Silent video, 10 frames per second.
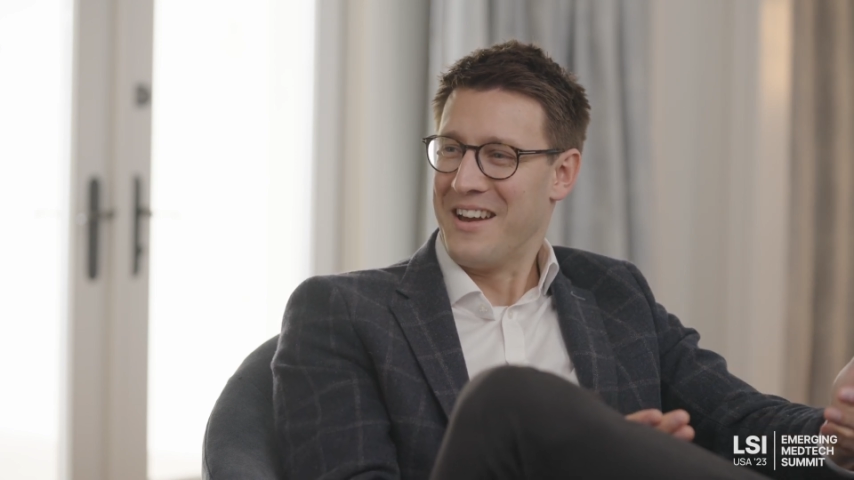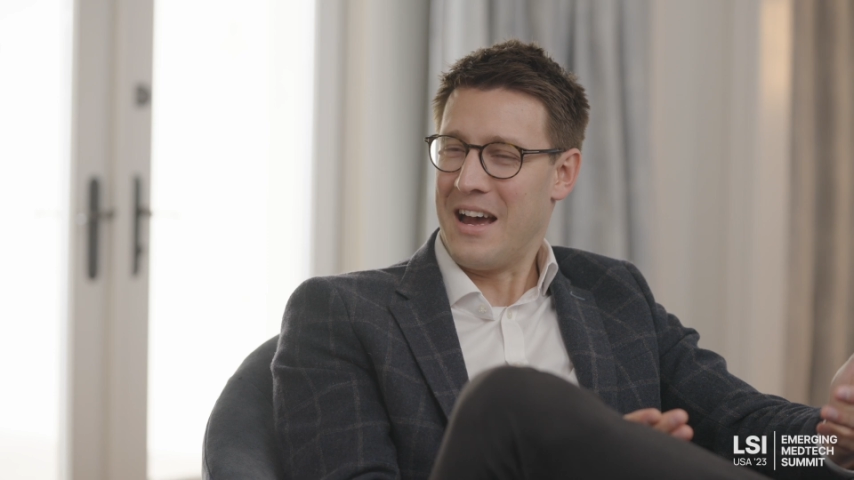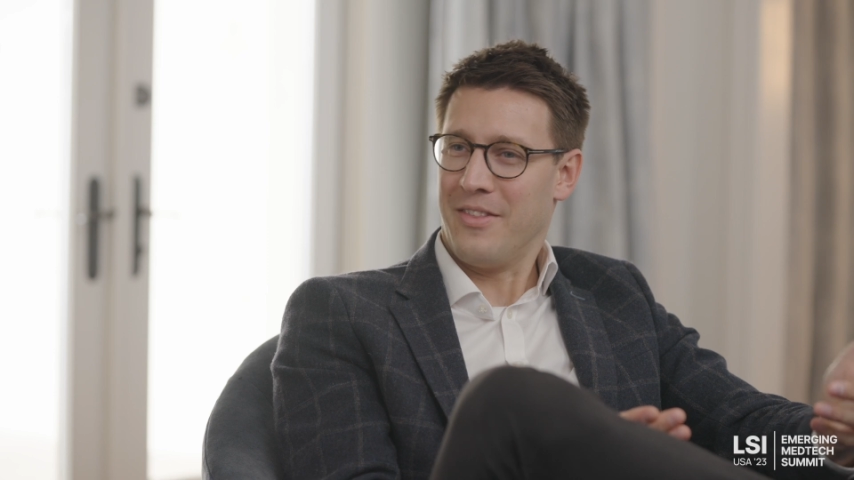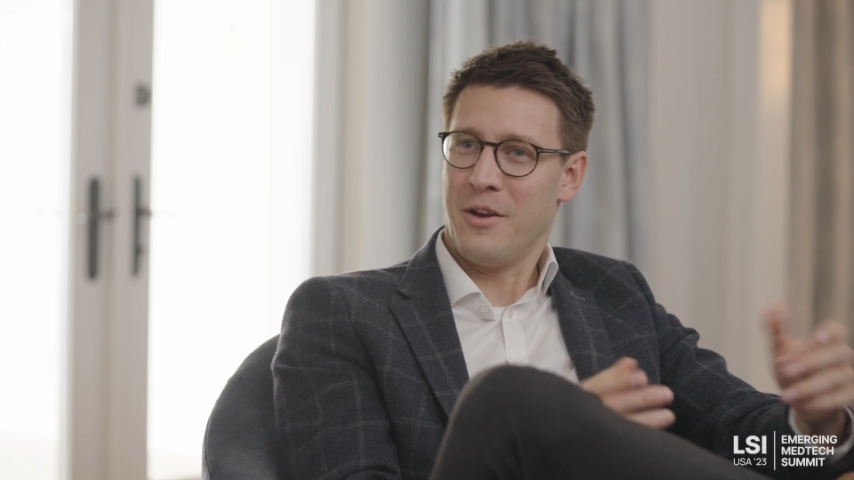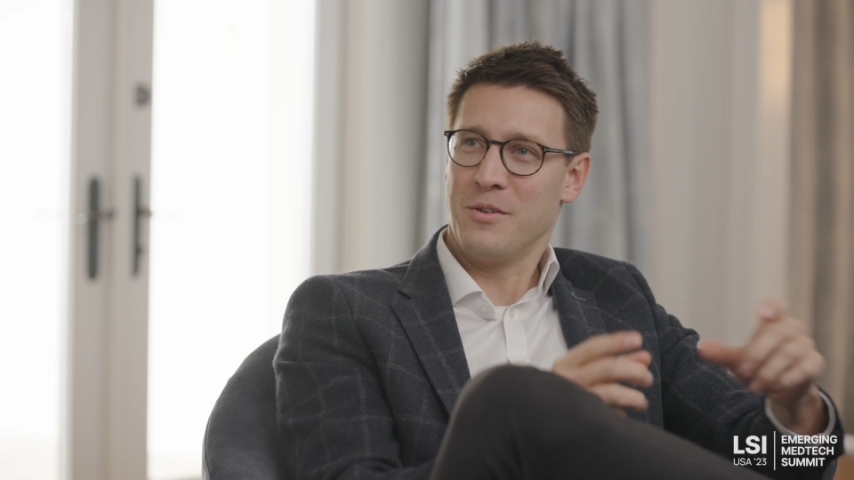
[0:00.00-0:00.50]

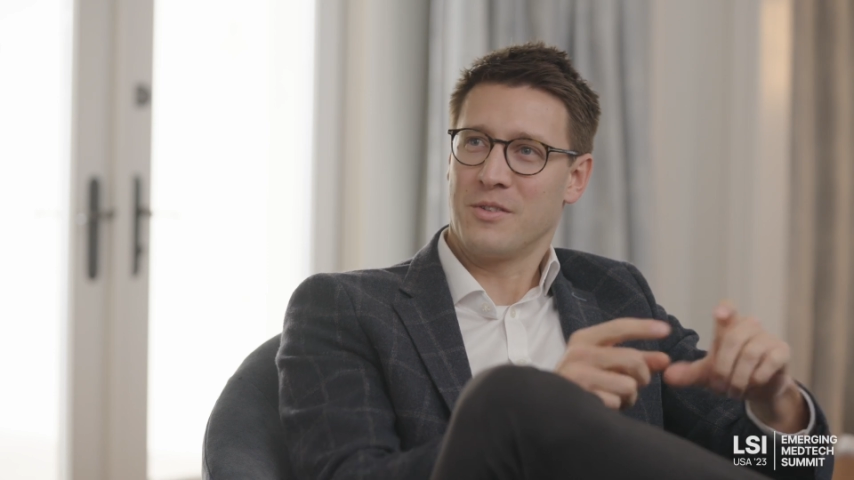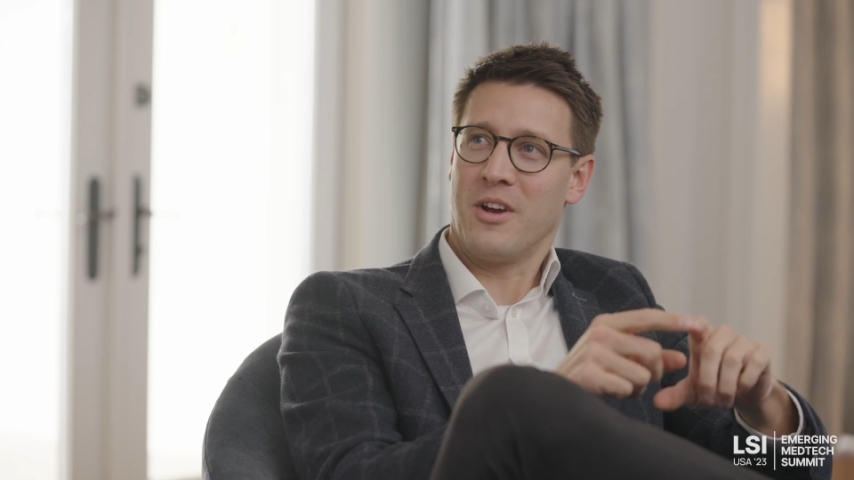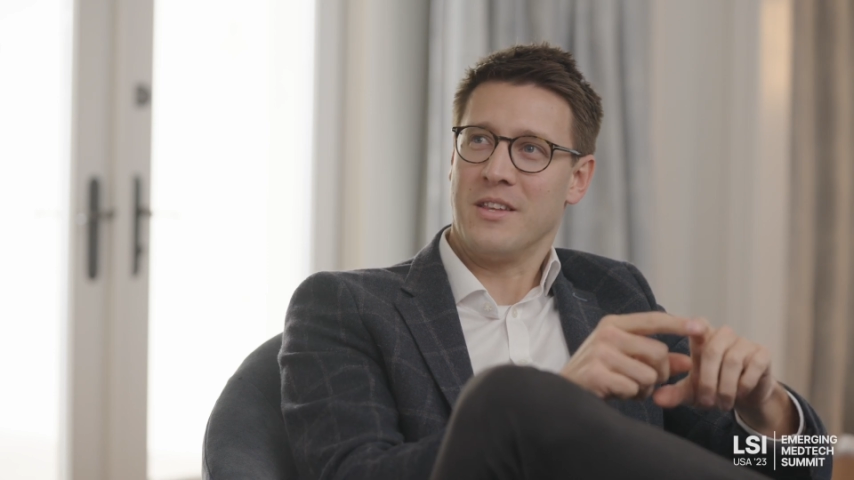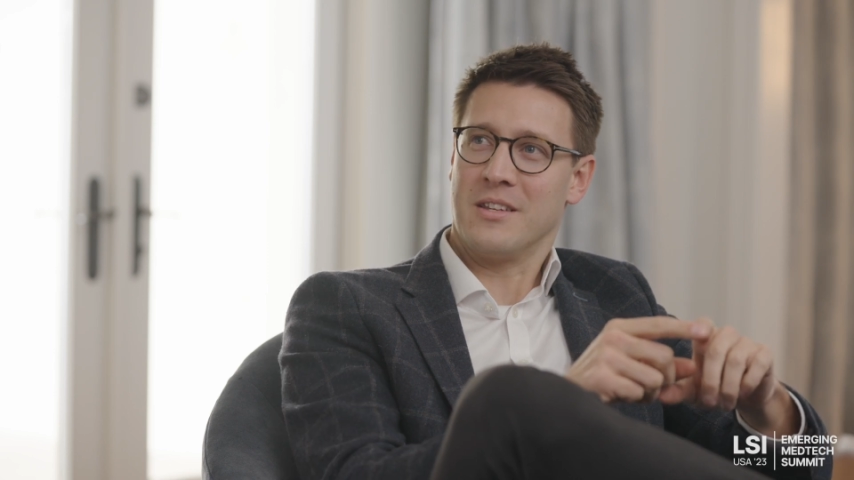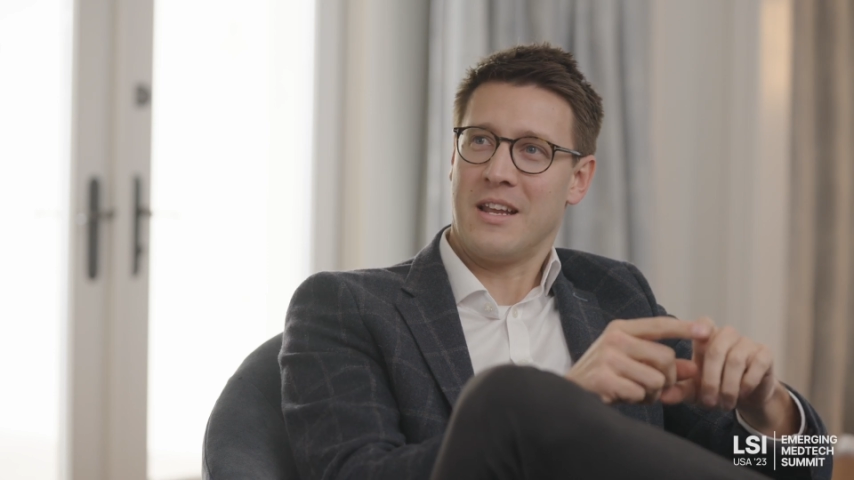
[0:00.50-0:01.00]
And those
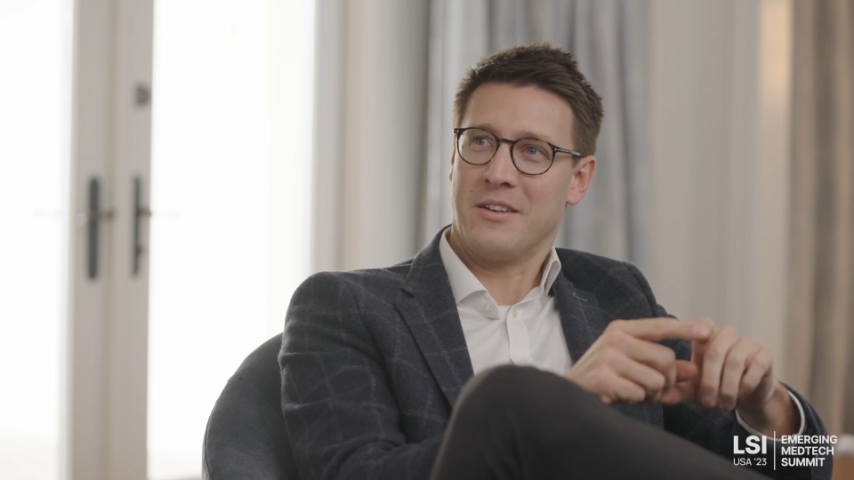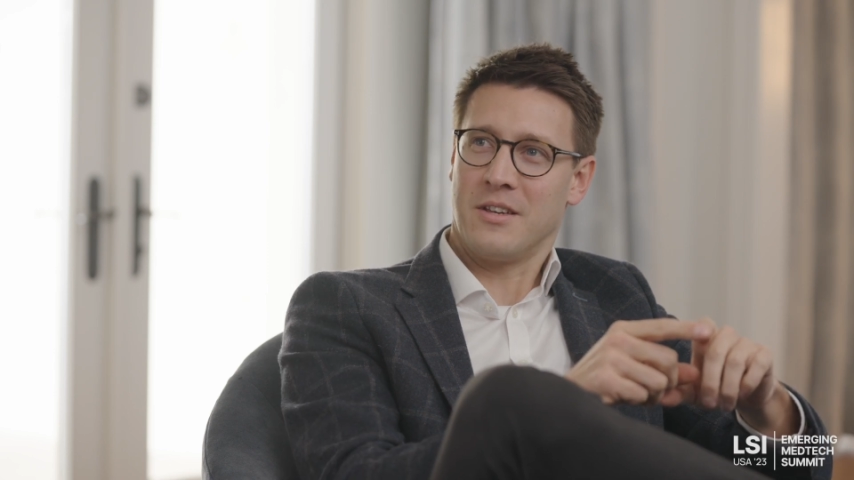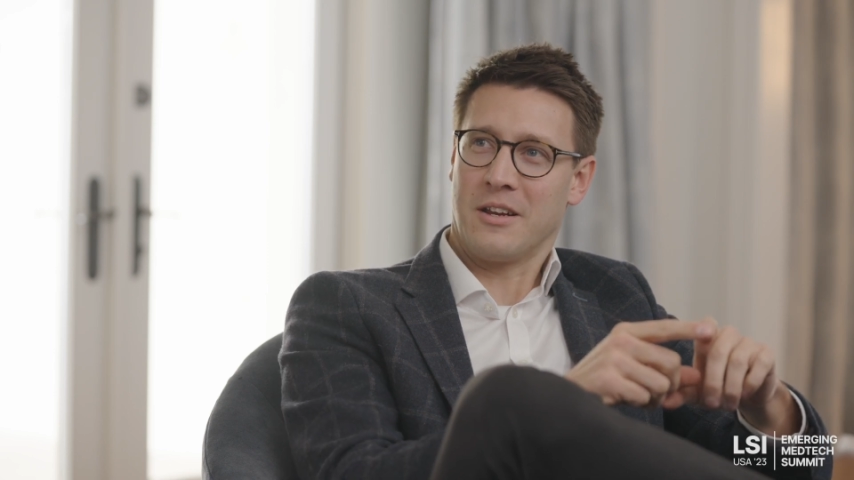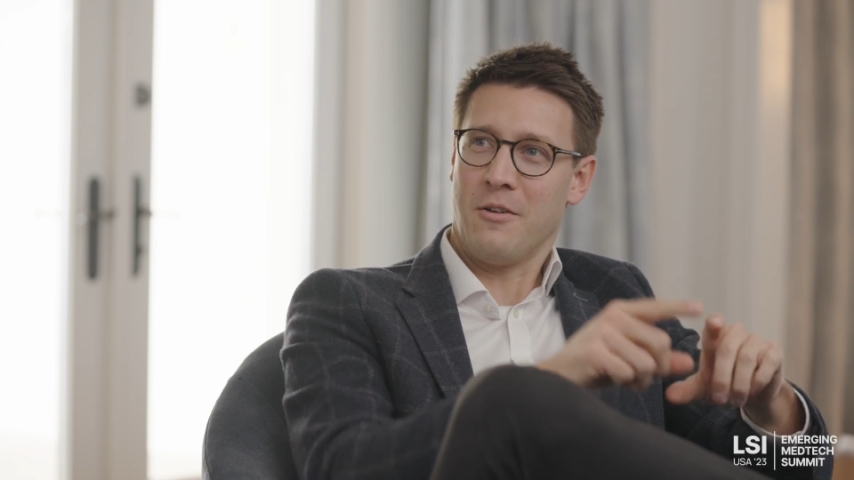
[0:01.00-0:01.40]
friends are now saying,